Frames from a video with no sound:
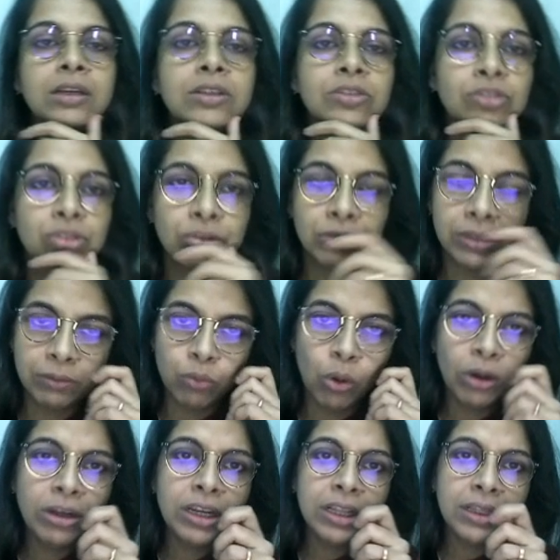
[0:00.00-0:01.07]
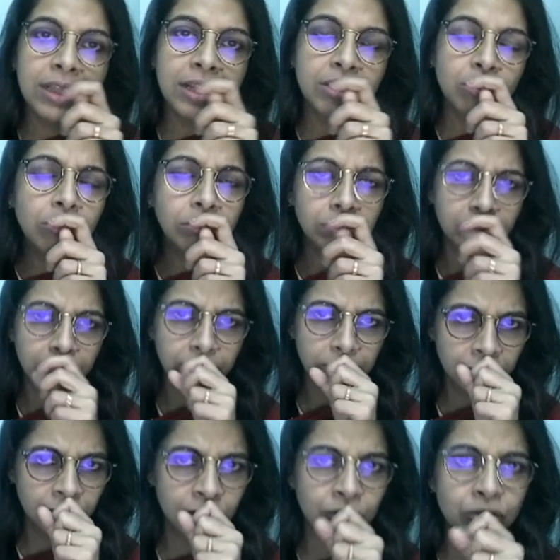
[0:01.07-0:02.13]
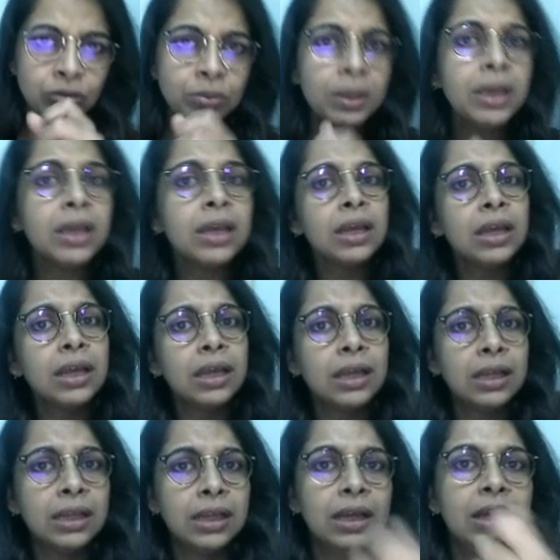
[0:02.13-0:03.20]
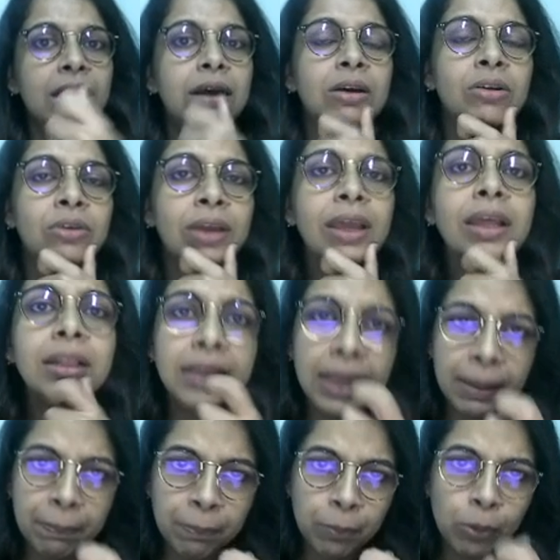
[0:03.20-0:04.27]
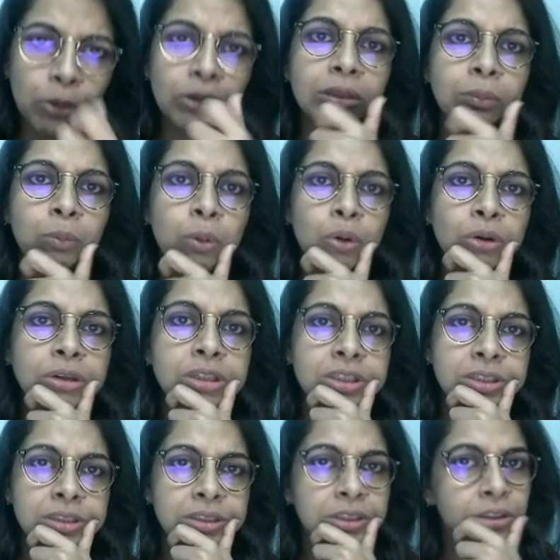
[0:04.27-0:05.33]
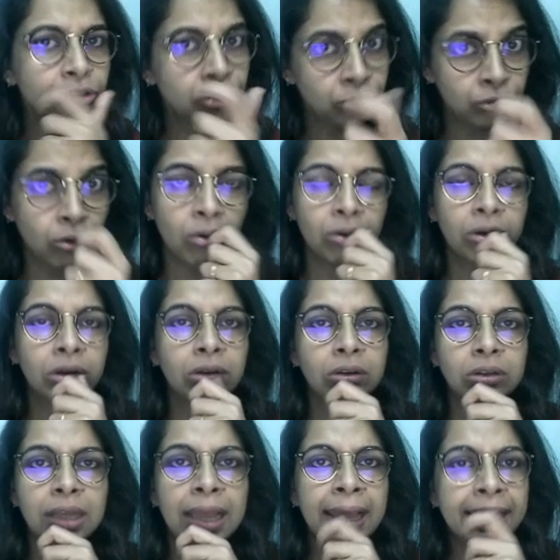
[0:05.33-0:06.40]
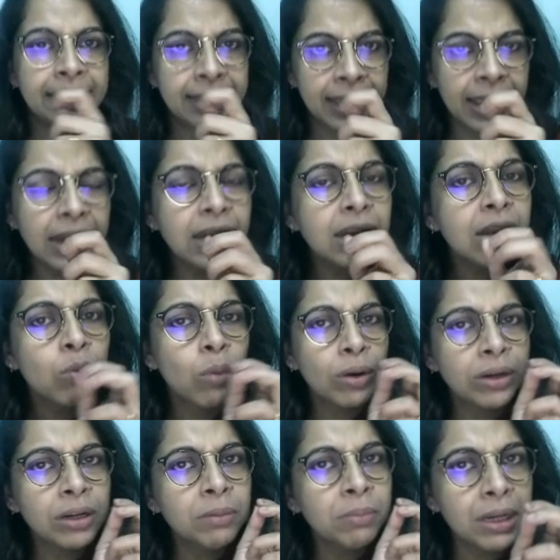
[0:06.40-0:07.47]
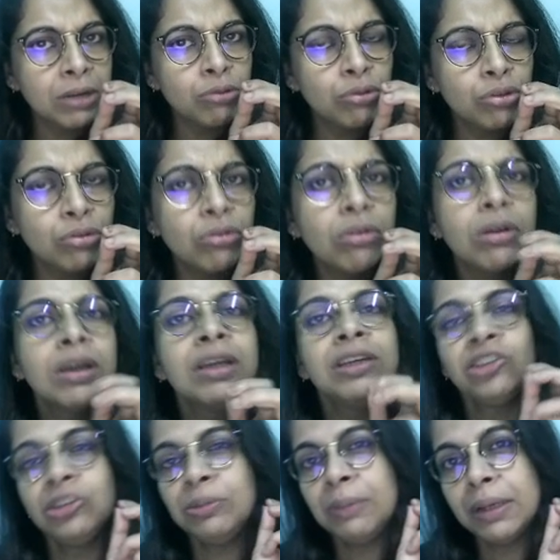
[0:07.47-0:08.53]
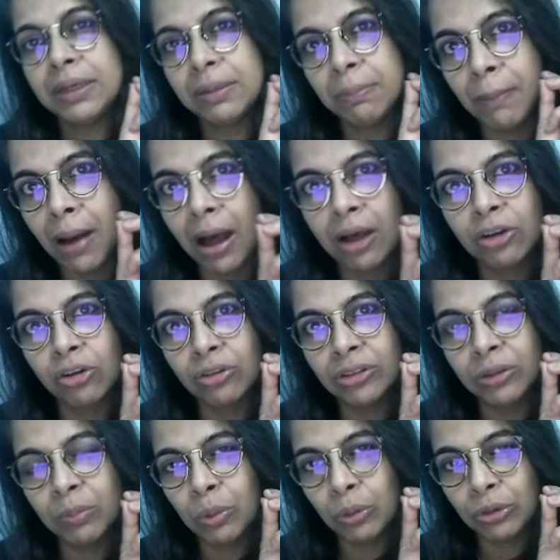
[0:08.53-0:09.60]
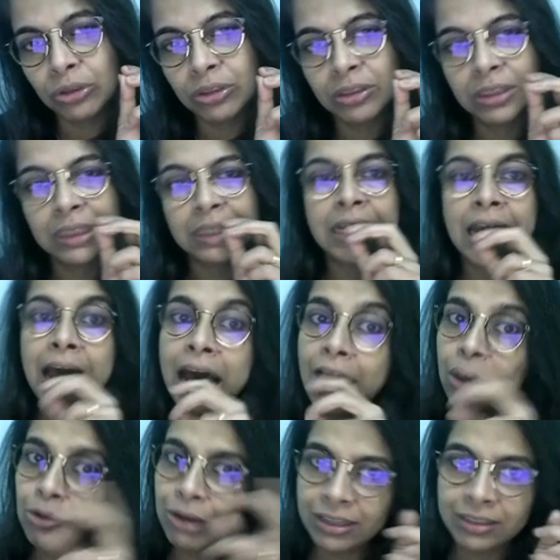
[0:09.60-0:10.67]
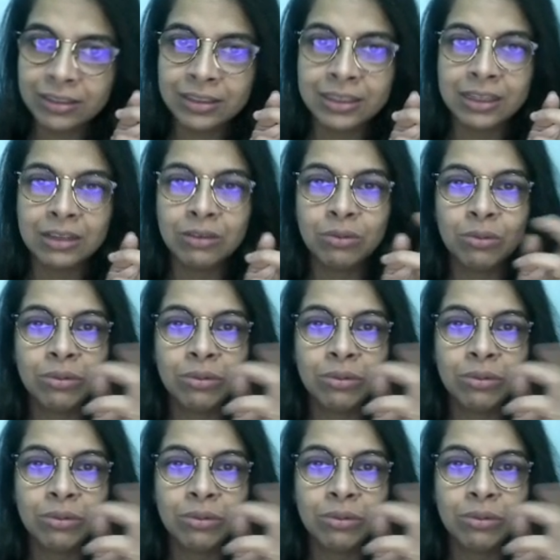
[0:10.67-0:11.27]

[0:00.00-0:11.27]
So what did they do? Excuse me. Okay, they pulled the boat ashore. And then what did Meenu do? She made a mark on the boat. Now let us see.